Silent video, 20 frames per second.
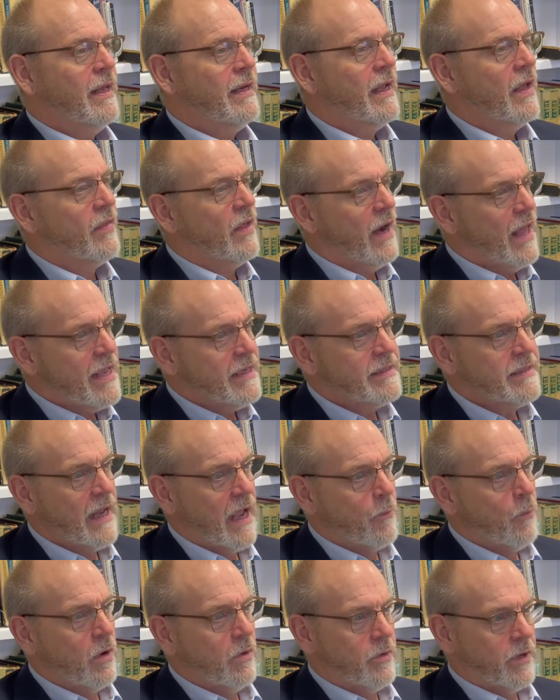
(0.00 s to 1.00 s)
Now, the last
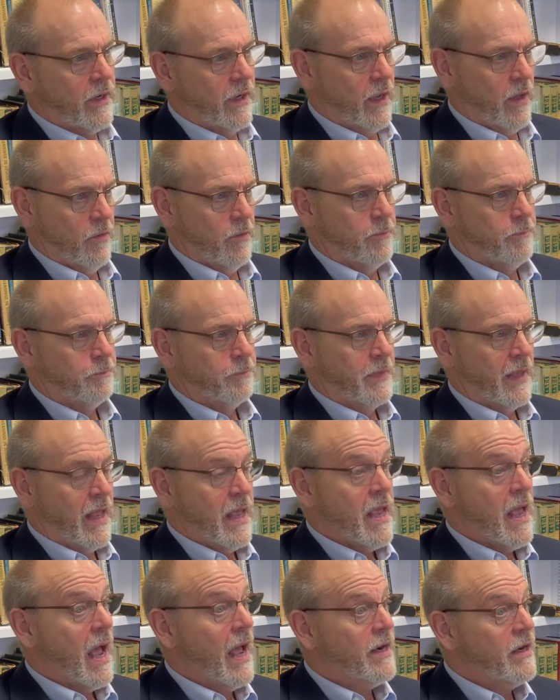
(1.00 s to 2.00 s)
time we were together,
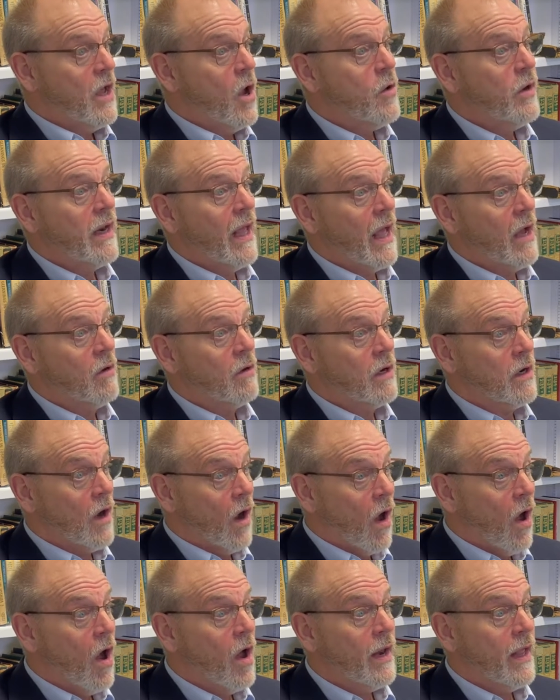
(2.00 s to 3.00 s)
I noted how
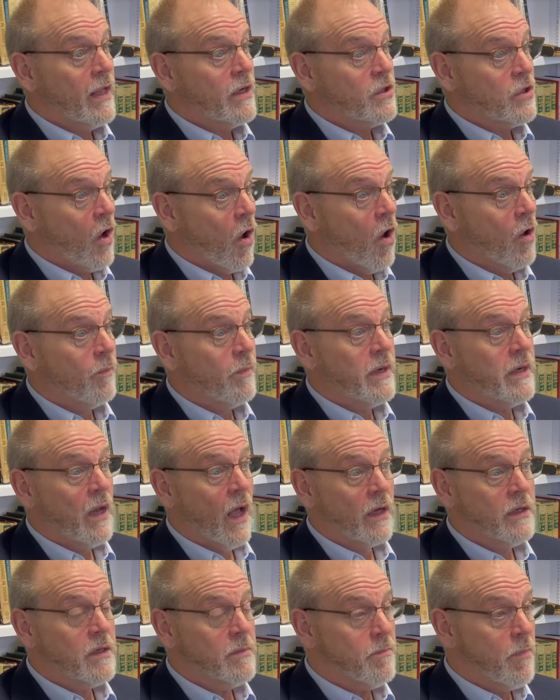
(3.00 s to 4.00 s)
God had taught me
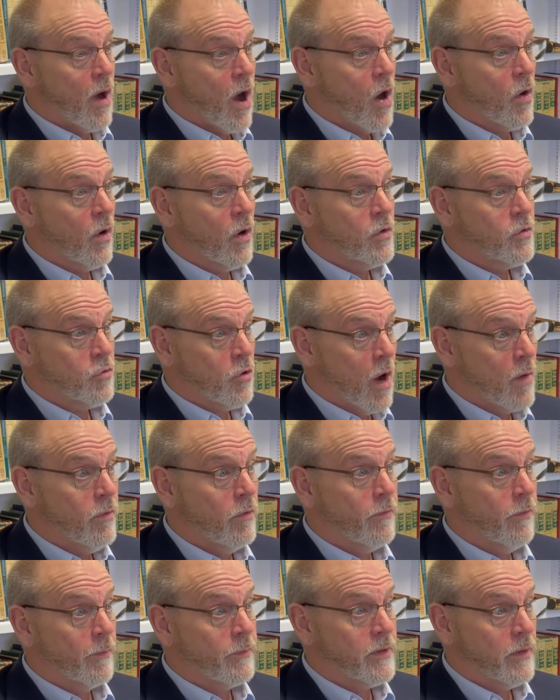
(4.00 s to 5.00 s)
not to borrow
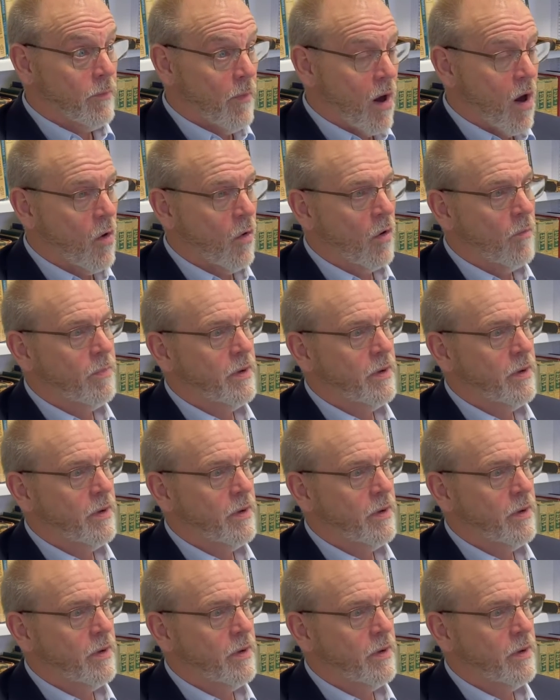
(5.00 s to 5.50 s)
trouble from tomorrow,